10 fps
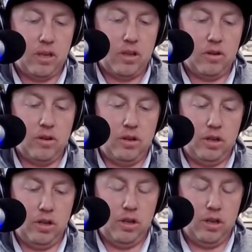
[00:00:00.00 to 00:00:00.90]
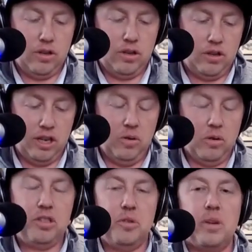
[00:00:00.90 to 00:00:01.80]
there, in
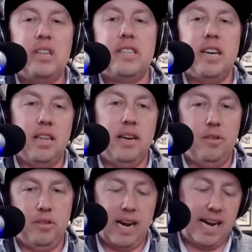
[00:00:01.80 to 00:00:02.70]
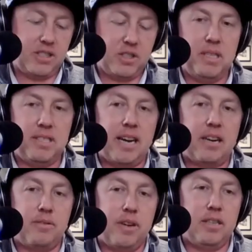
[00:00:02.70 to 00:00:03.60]
order to reach that level, there has to be
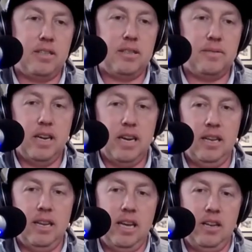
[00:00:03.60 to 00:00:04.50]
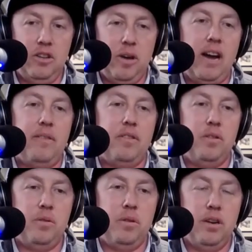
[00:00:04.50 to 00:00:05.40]
sacrifice, and you have
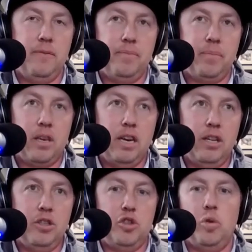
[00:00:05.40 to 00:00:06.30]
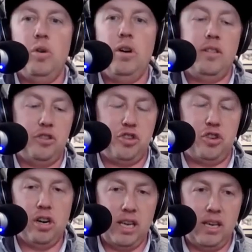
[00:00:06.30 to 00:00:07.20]
to enjoy the
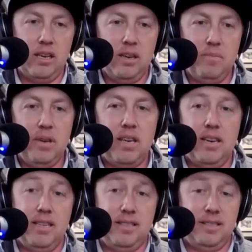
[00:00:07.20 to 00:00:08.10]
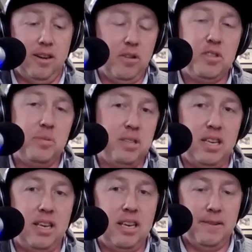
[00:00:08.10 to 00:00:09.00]
journey, because
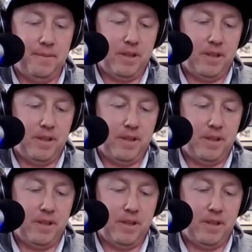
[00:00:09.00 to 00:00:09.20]
ultimately,